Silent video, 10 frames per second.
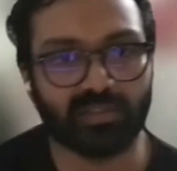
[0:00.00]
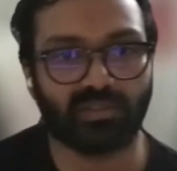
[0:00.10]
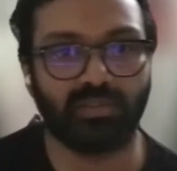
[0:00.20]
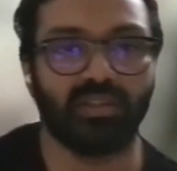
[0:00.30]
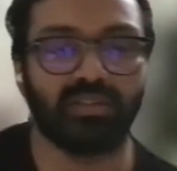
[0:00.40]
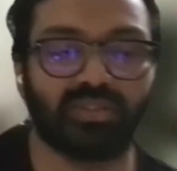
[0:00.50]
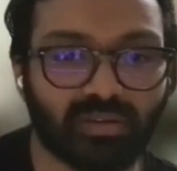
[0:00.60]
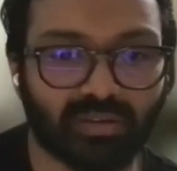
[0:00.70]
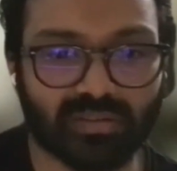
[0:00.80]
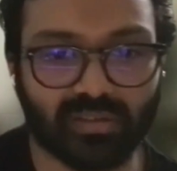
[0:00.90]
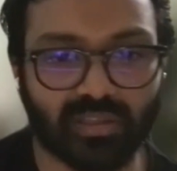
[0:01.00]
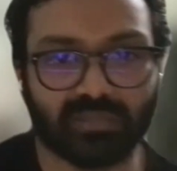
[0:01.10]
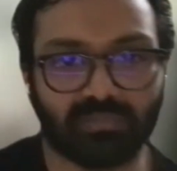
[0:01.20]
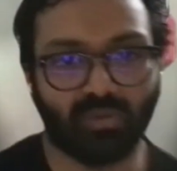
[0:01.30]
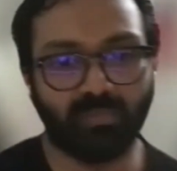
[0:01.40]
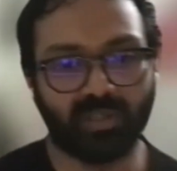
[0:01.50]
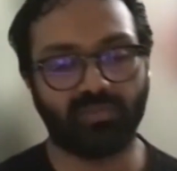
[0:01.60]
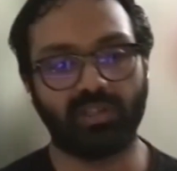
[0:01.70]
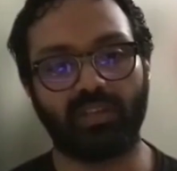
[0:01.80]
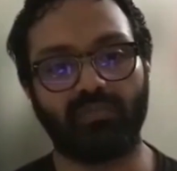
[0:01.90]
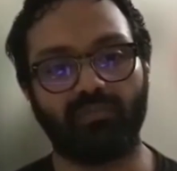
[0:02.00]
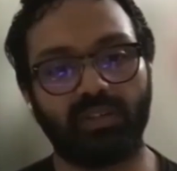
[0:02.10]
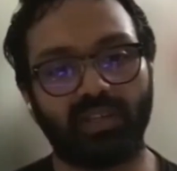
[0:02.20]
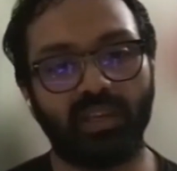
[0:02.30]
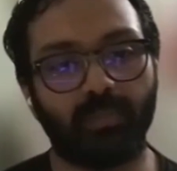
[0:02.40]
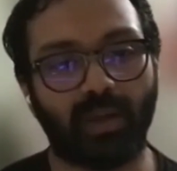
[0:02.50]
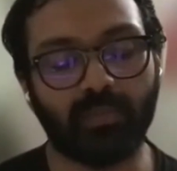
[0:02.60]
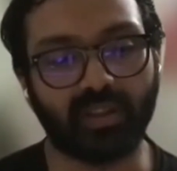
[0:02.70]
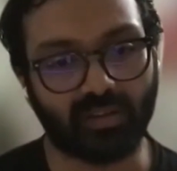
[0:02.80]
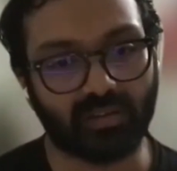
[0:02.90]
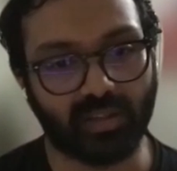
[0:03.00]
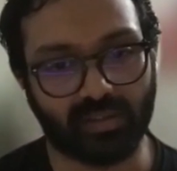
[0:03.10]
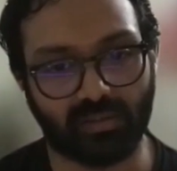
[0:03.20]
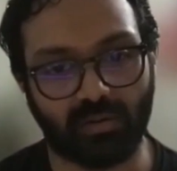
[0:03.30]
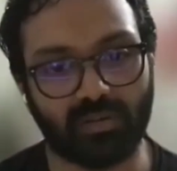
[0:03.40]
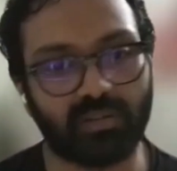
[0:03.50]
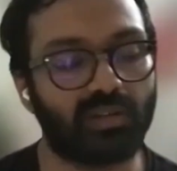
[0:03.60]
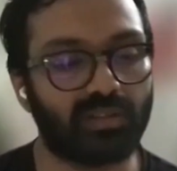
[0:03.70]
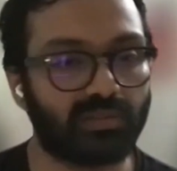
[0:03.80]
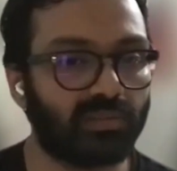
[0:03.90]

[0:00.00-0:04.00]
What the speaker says: these changes and these movements will keep happening like throughout history.